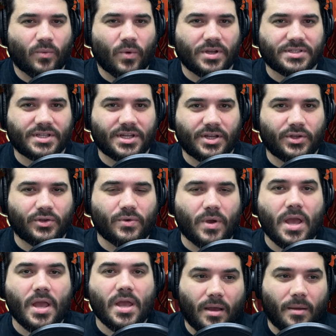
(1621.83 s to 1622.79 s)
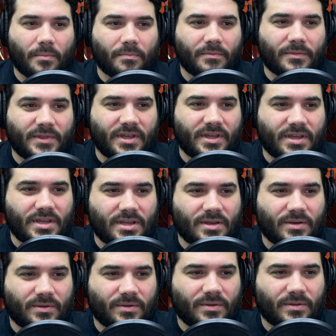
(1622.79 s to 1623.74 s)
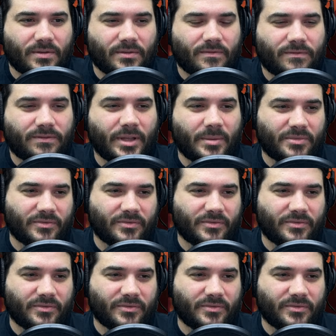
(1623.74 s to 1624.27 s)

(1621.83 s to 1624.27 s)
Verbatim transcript: wants to do. The flipped